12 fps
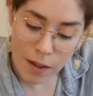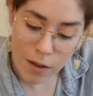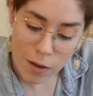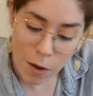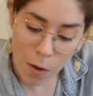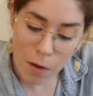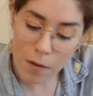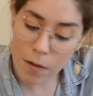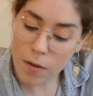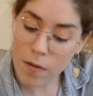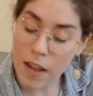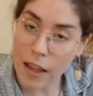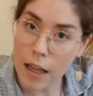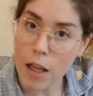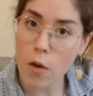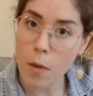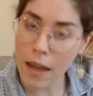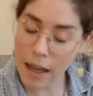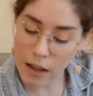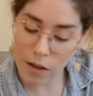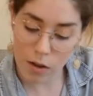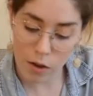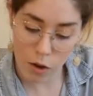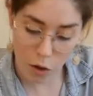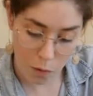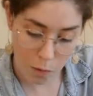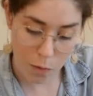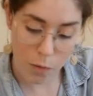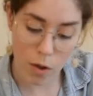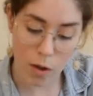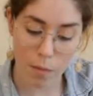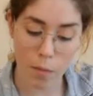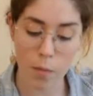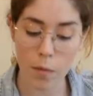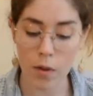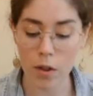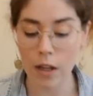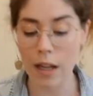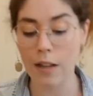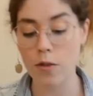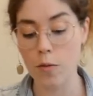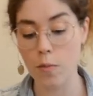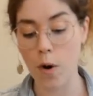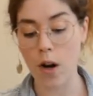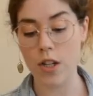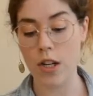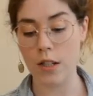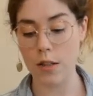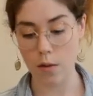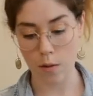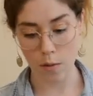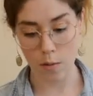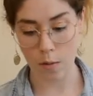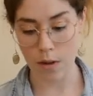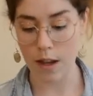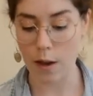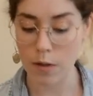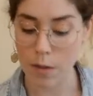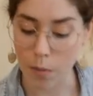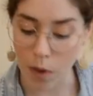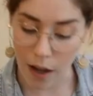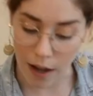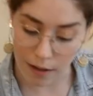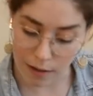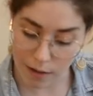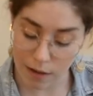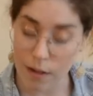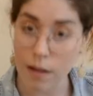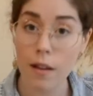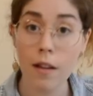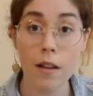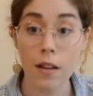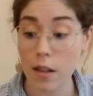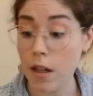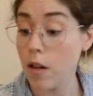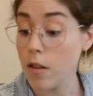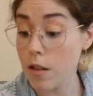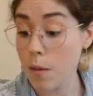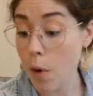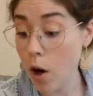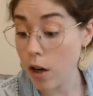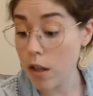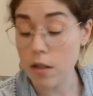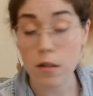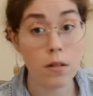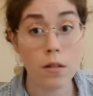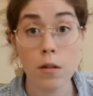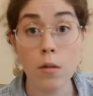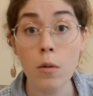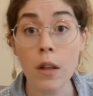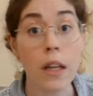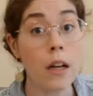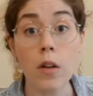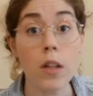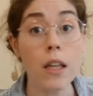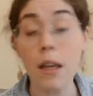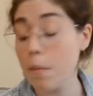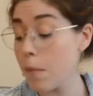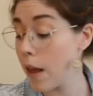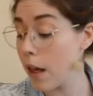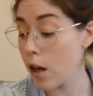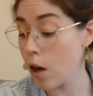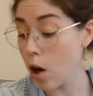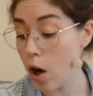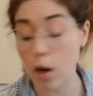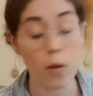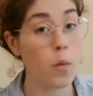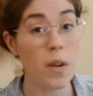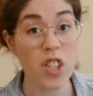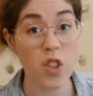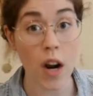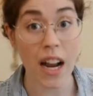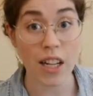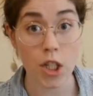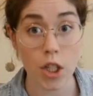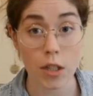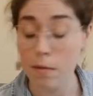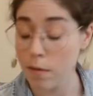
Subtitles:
So don't ever feel like you can't do projects without supplies. There are some artists who literally make art with trash.